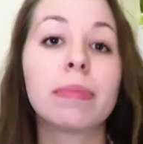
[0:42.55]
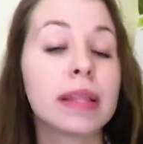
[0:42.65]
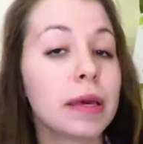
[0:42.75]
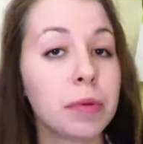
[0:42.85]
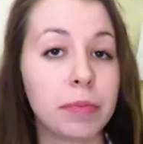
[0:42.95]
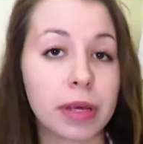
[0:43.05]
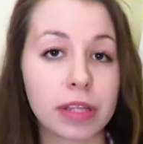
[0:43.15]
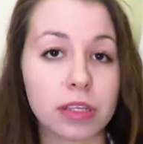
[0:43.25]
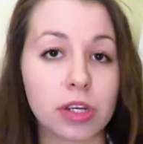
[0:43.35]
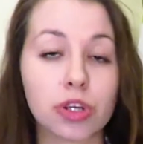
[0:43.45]
But let me be
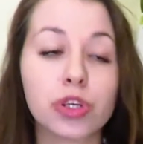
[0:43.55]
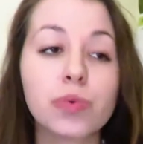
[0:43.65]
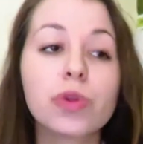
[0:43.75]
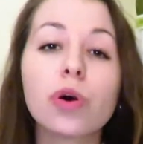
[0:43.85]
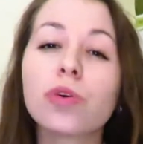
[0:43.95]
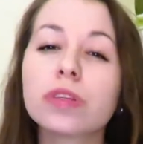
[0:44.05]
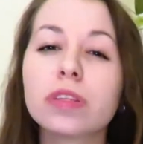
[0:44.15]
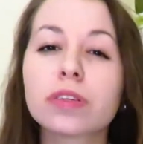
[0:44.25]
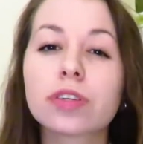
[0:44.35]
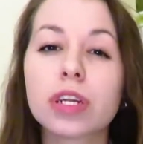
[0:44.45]
clear, you will only
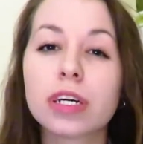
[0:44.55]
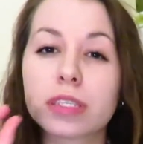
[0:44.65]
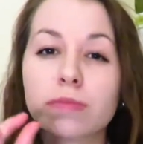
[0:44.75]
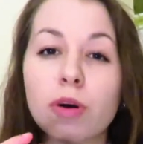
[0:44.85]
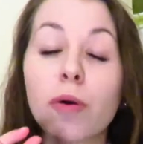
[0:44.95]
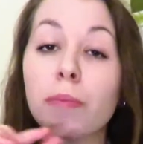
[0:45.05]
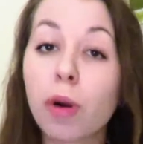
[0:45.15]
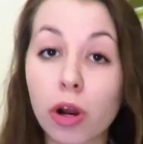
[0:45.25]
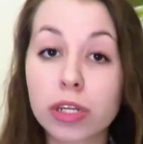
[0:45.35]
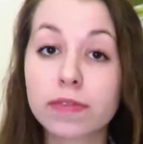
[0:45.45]
learn a small
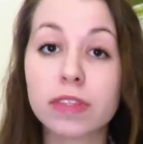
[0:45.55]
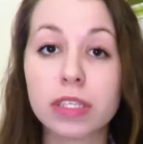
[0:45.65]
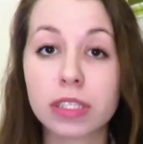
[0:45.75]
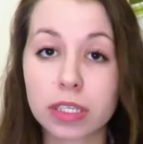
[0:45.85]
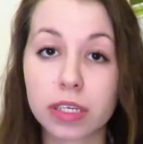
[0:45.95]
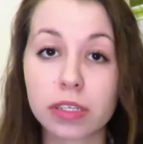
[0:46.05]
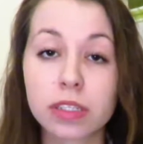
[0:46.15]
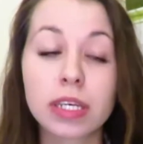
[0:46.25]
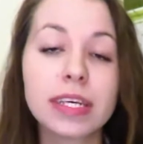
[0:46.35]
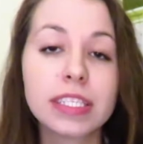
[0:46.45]
part of these
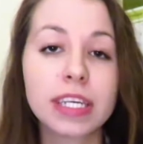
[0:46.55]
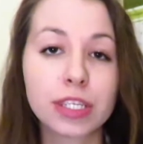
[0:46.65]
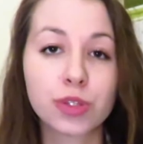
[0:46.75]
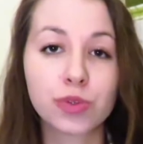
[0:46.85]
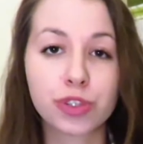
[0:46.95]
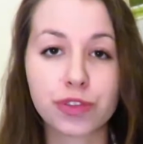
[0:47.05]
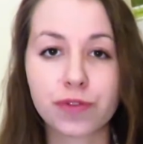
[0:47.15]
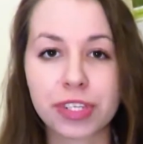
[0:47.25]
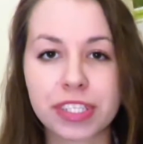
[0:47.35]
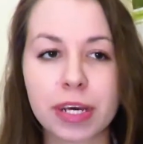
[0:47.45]
skills. Let's take sutures
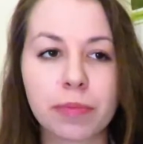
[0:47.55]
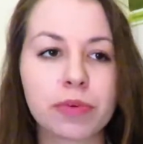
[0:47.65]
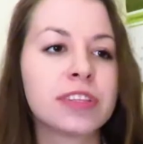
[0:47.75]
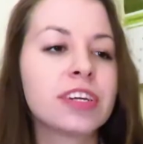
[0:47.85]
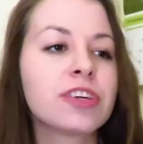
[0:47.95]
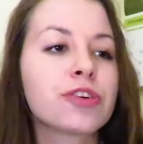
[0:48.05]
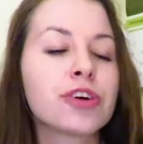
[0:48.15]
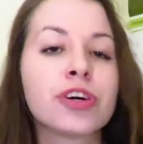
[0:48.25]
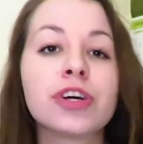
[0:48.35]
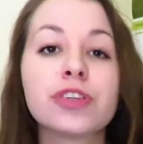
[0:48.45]
for example. There are
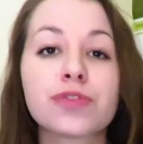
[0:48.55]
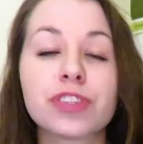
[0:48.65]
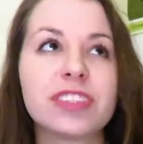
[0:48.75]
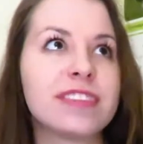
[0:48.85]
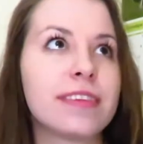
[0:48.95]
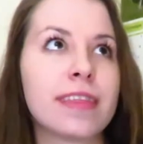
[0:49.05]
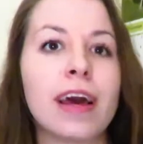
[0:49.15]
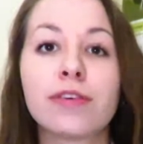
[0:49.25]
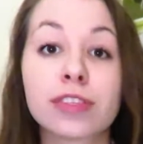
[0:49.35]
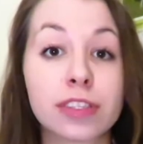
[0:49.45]
hundreds,
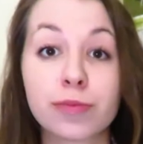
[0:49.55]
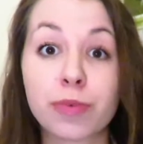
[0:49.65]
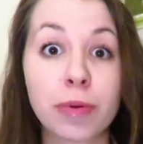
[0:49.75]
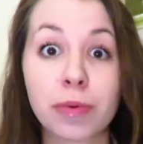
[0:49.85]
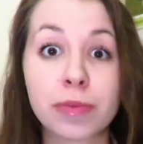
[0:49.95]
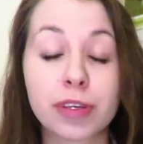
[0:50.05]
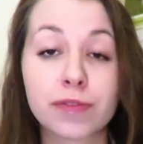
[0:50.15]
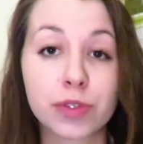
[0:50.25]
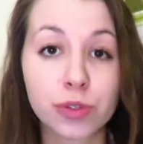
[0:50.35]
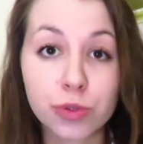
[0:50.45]
thousands probably
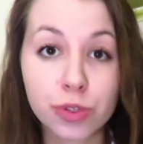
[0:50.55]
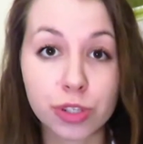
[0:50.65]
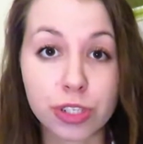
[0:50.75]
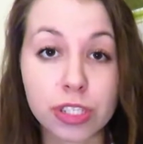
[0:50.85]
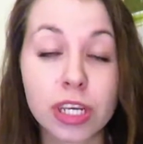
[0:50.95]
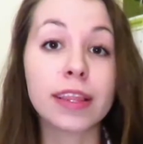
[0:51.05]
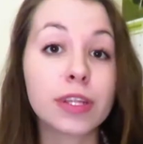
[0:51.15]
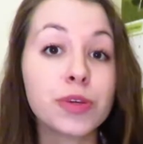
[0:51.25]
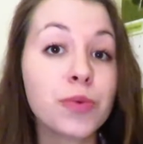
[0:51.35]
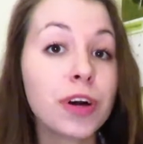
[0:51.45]
of sutures
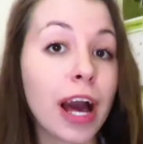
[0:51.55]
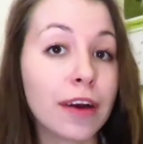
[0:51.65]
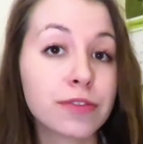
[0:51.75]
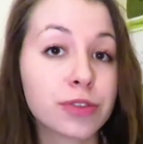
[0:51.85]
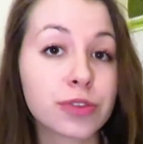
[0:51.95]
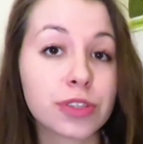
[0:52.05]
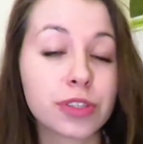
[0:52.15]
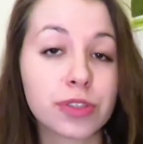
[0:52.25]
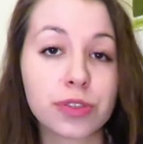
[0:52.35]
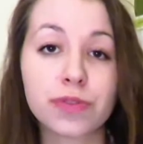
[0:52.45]
that you will have to learn
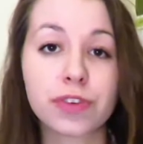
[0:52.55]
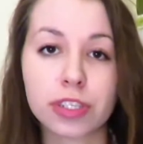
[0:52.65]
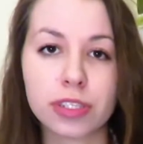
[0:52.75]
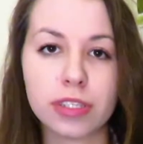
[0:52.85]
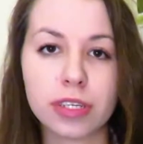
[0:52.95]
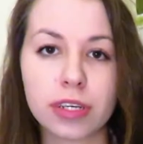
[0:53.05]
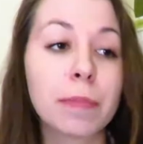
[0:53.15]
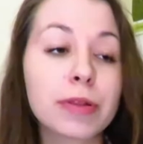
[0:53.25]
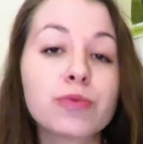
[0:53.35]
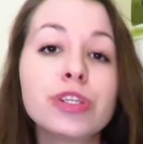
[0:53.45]
in university.
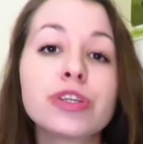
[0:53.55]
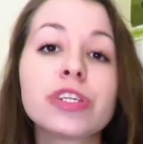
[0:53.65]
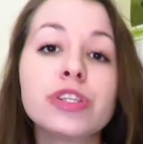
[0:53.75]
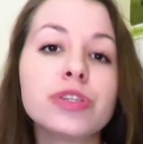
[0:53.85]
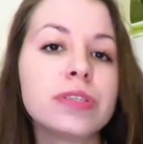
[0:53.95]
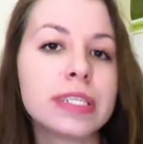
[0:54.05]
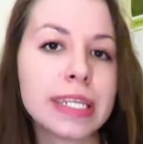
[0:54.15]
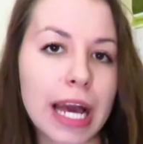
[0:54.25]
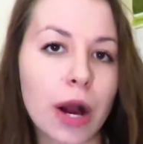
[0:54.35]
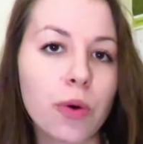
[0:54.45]
But what you can do
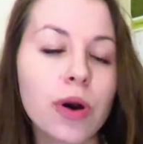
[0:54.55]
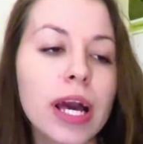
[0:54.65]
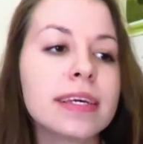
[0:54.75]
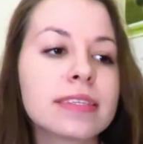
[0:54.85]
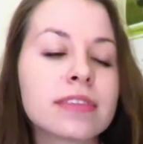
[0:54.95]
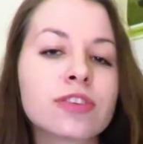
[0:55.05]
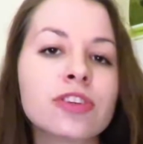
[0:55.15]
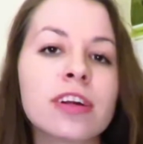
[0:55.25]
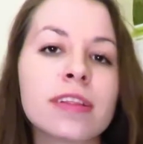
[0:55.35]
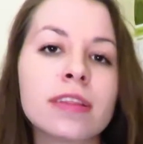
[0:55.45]
now is
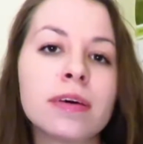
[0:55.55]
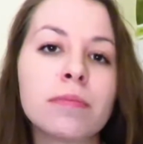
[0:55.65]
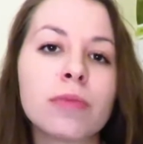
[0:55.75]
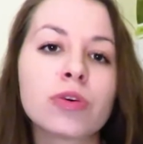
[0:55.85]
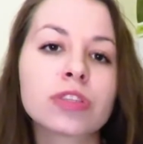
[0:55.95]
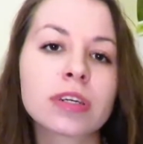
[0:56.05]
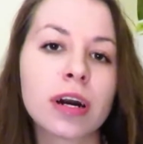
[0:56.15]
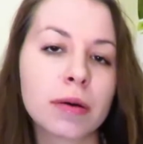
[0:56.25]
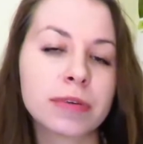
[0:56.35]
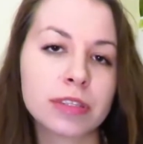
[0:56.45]
learn the most
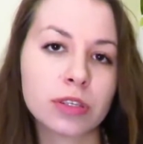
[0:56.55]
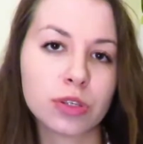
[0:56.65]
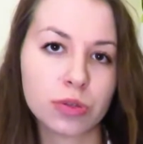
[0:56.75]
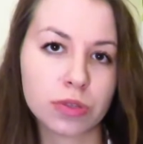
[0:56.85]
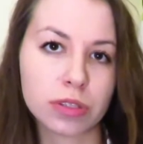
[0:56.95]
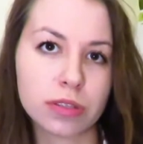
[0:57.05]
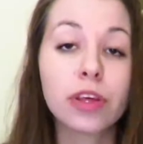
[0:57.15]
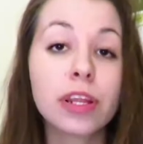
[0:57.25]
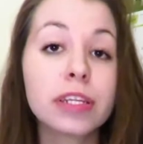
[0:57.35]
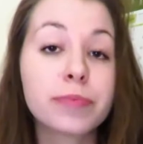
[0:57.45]
commonly used.
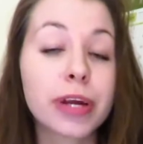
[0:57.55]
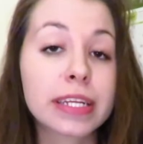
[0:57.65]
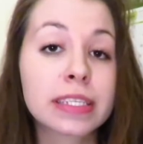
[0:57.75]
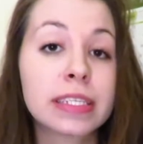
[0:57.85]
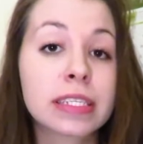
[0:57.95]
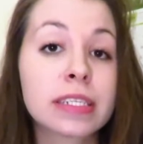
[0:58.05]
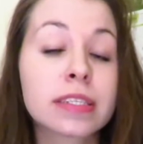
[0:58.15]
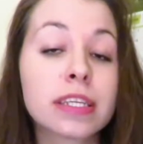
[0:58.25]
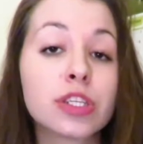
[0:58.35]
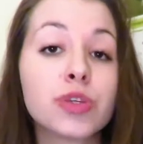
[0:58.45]
You need to practice the
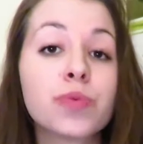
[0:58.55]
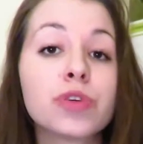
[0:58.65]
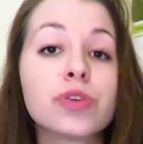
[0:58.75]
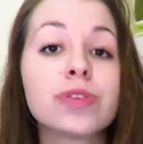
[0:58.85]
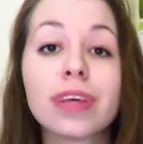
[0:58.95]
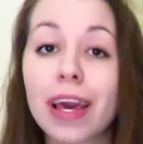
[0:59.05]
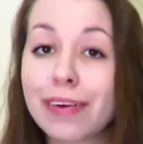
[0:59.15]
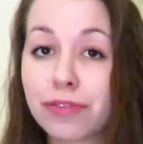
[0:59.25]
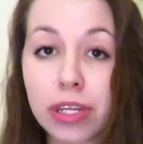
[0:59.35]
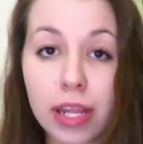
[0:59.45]
skills that you will use
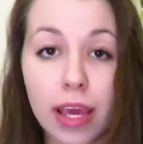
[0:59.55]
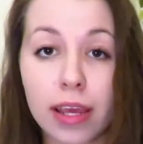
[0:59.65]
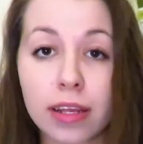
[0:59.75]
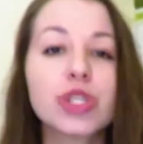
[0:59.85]
every day.